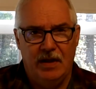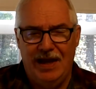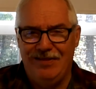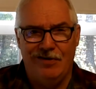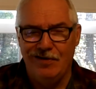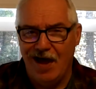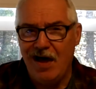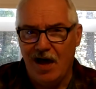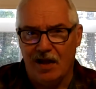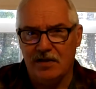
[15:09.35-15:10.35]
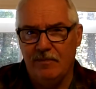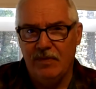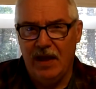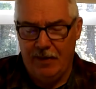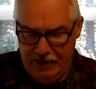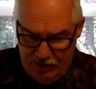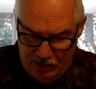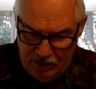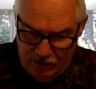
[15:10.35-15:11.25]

And they're not. I mean, they're,